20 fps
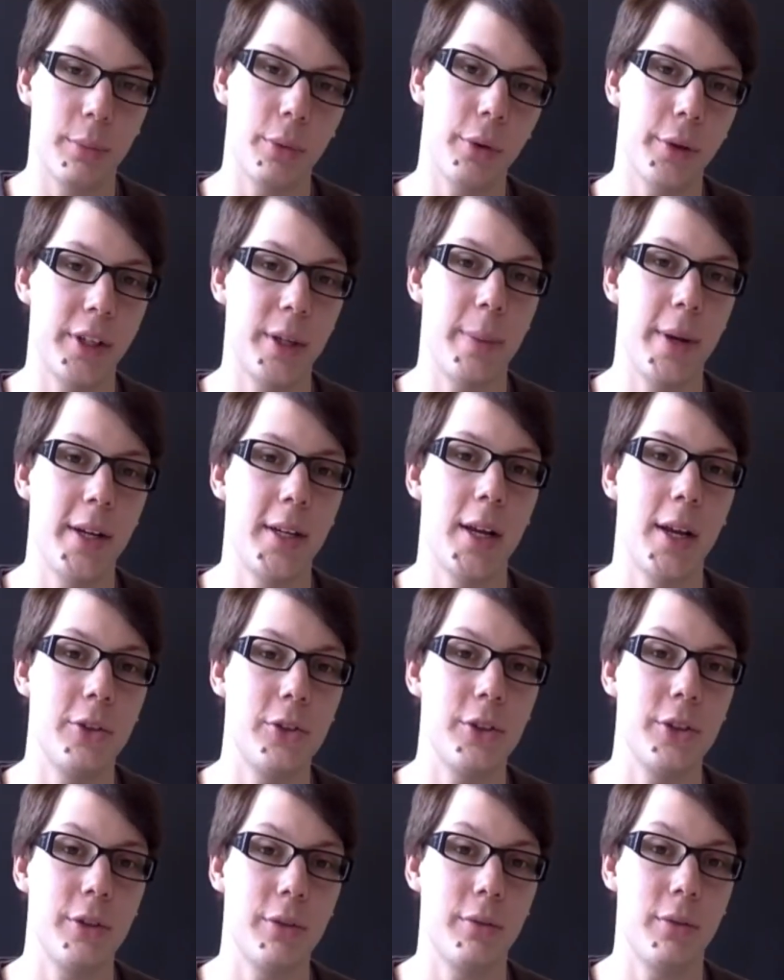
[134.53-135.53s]
important to pay
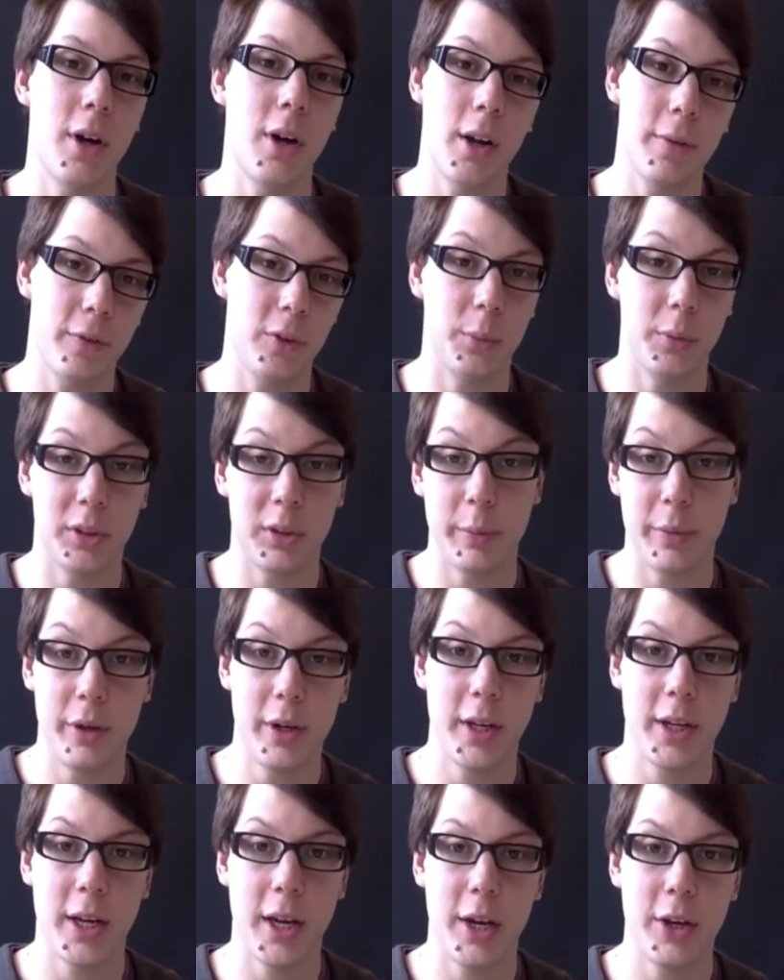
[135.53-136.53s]
attention to nonverbal
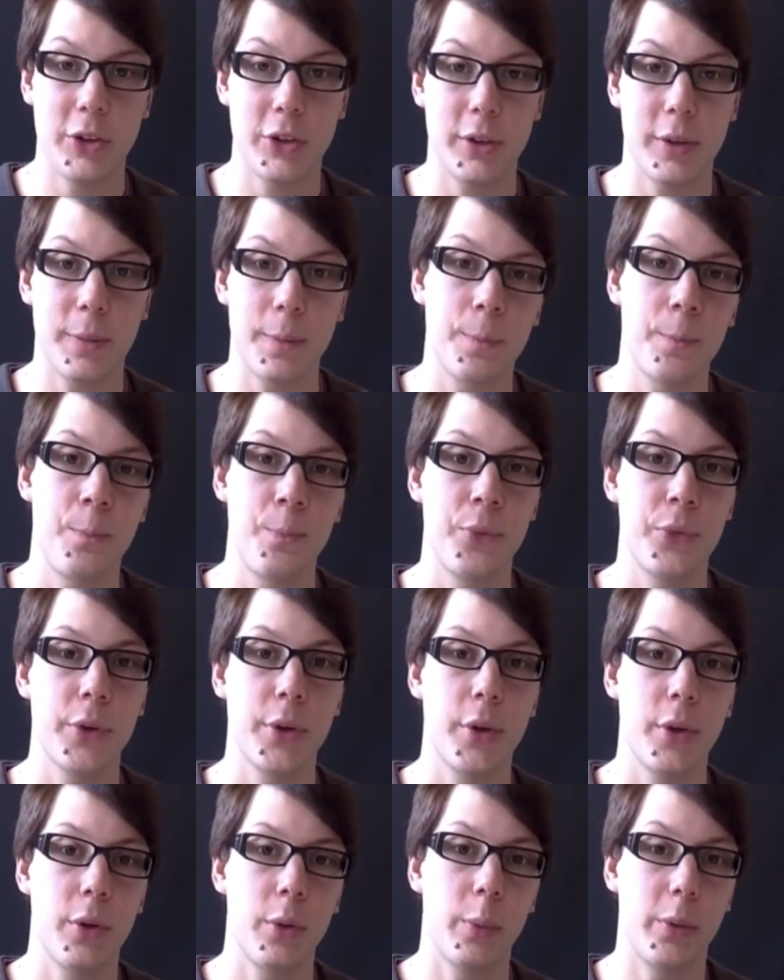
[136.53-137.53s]
communication,
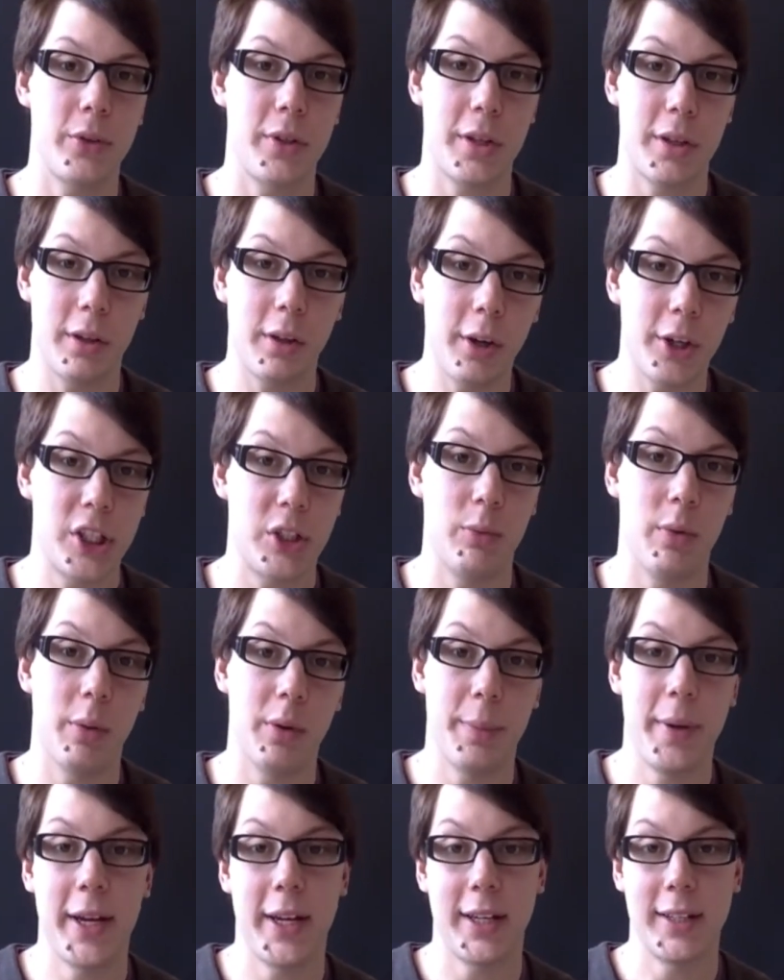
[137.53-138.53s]
which is largely what
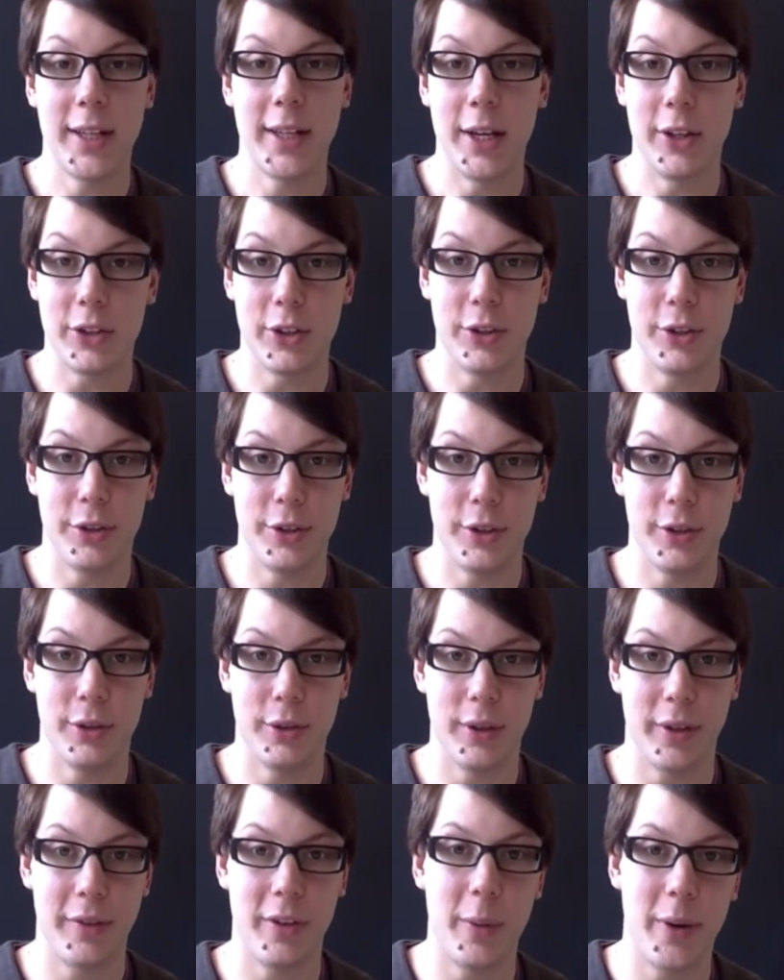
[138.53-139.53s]
we're paying attention
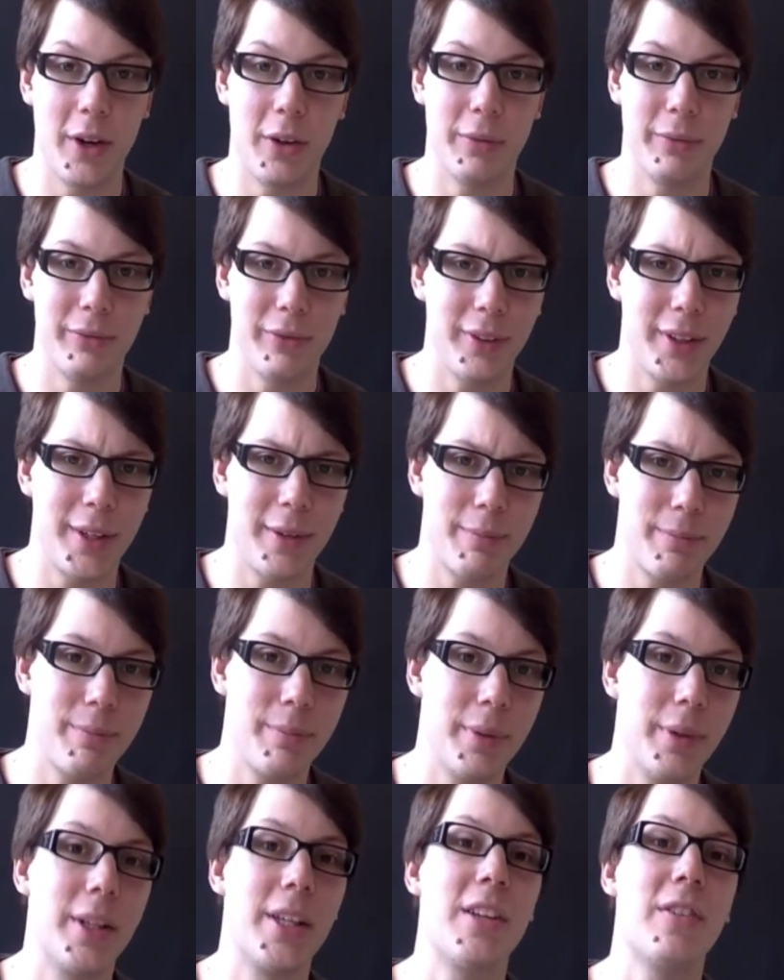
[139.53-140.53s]
to, even though we don't really
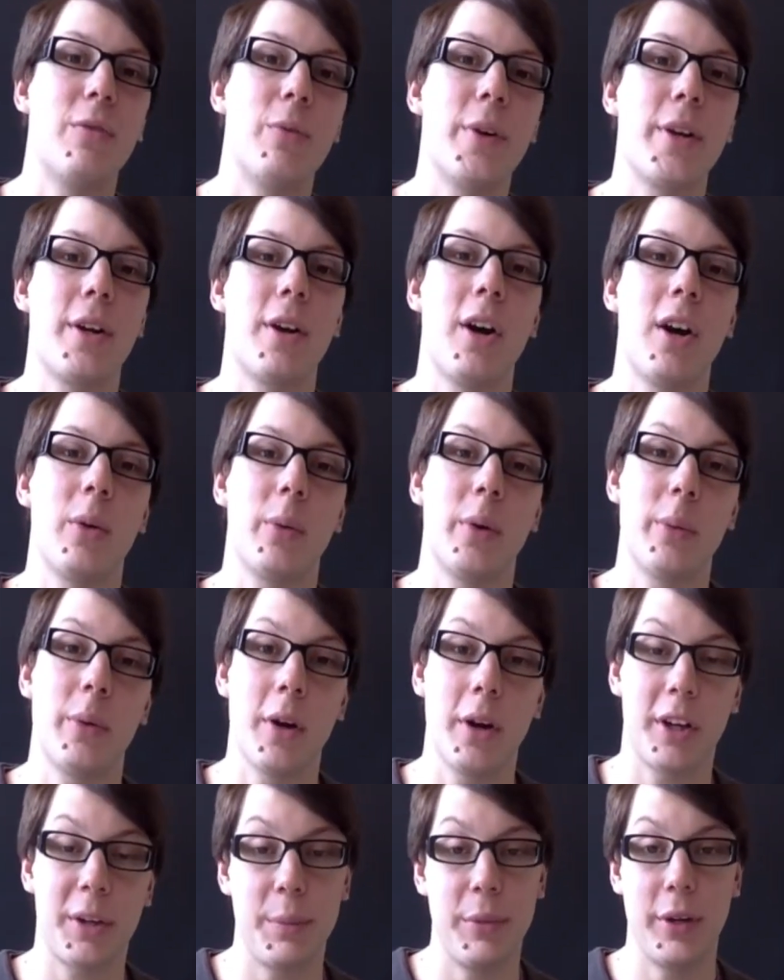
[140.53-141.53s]
believe we are when
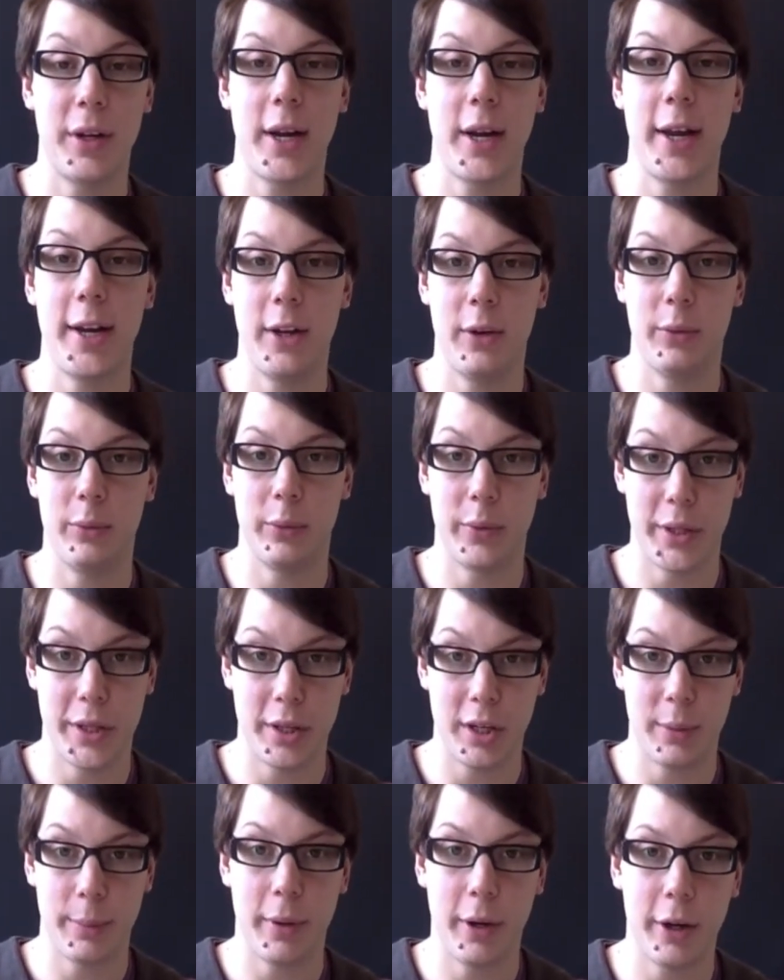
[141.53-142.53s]
we're communicating
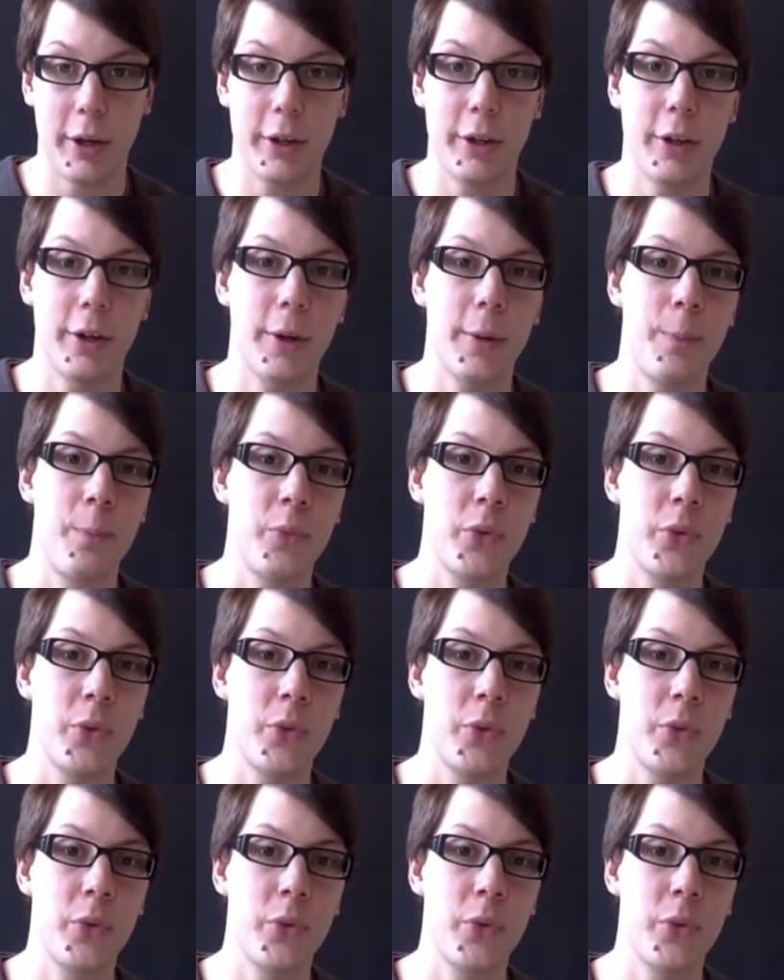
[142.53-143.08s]
with our partner.